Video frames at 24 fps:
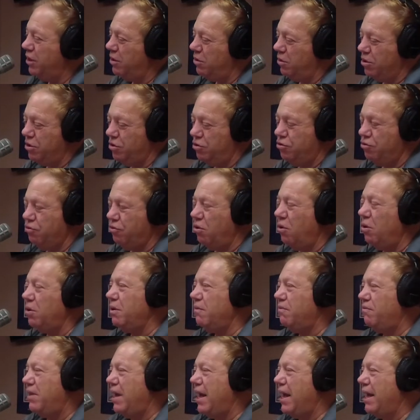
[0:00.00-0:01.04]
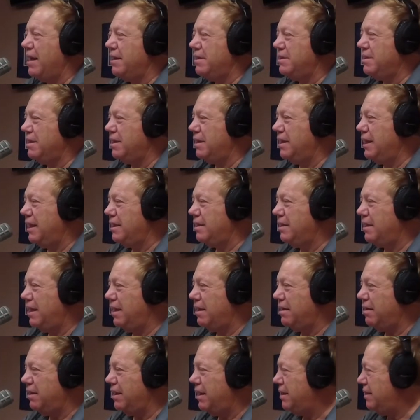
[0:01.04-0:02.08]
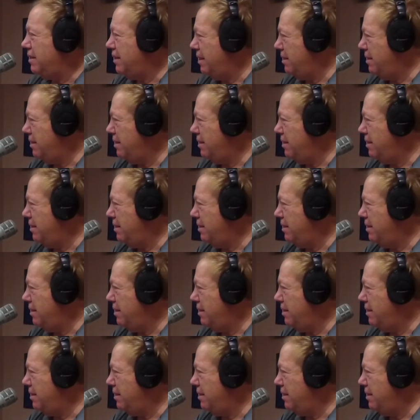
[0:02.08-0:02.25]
control of that in